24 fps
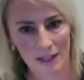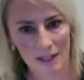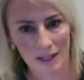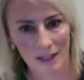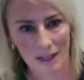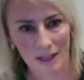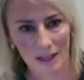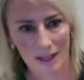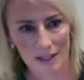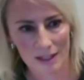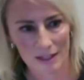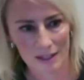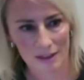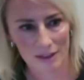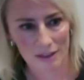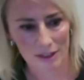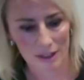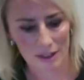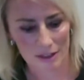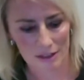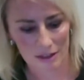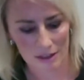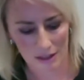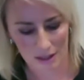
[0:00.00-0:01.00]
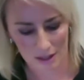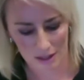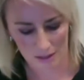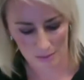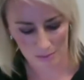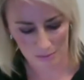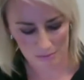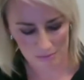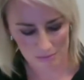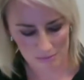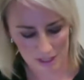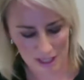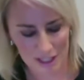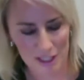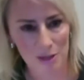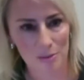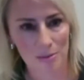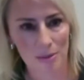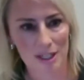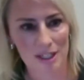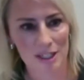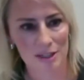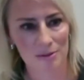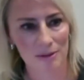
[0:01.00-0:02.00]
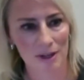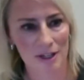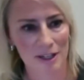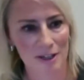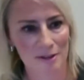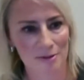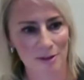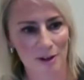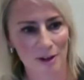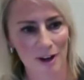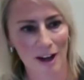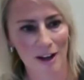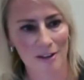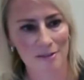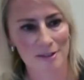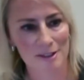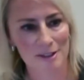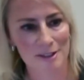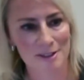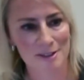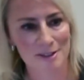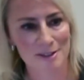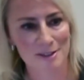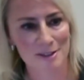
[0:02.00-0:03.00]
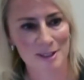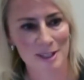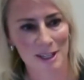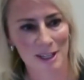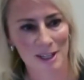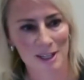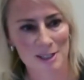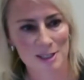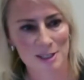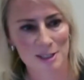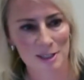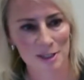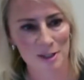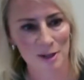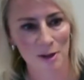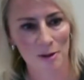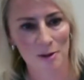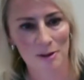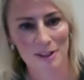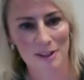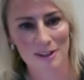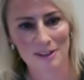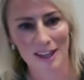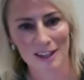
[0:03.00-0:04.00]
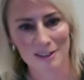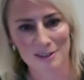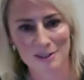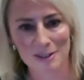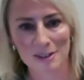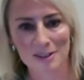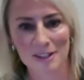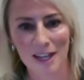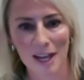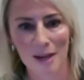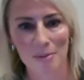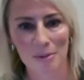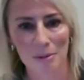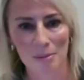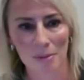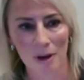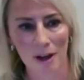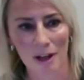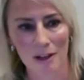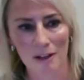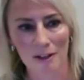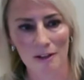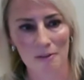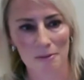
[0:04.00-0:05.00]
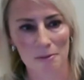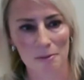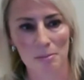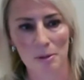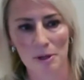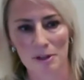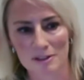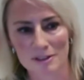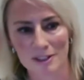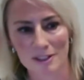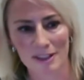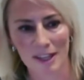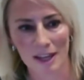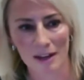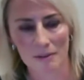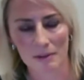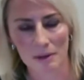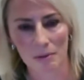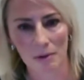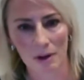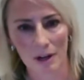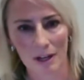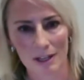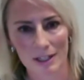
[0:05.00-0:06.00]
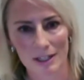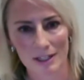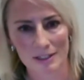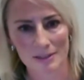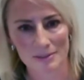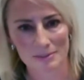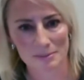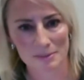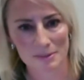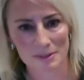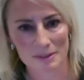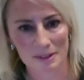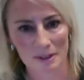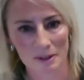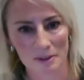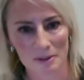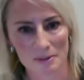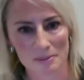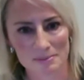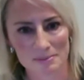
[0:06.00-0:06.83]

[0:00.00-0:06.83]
And I think anybody running for office should know that that's the type of model of person that we want in. So,